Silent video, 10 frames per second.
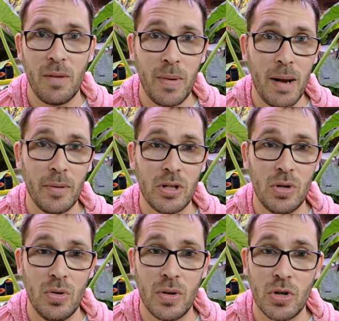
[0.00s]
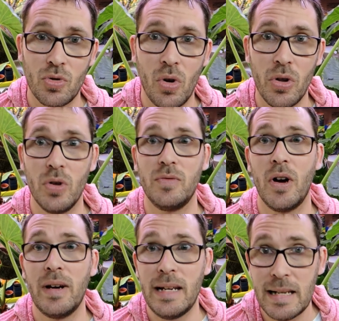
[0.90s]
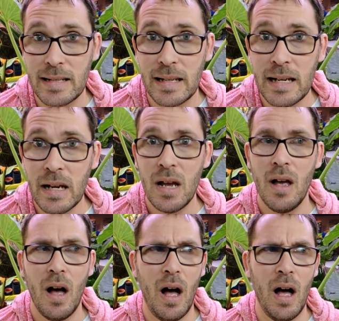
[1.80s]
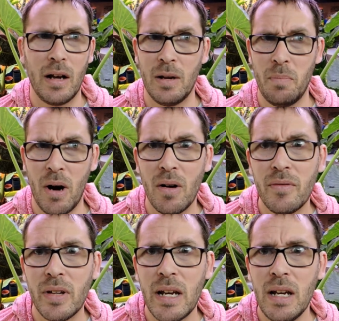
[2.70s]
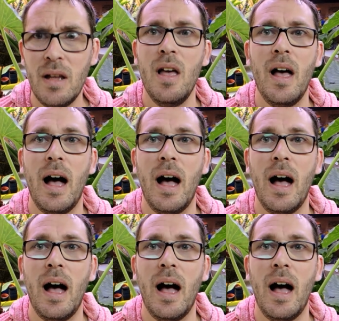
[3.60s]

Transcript: I've been able to control those very easily, uh, comparatively.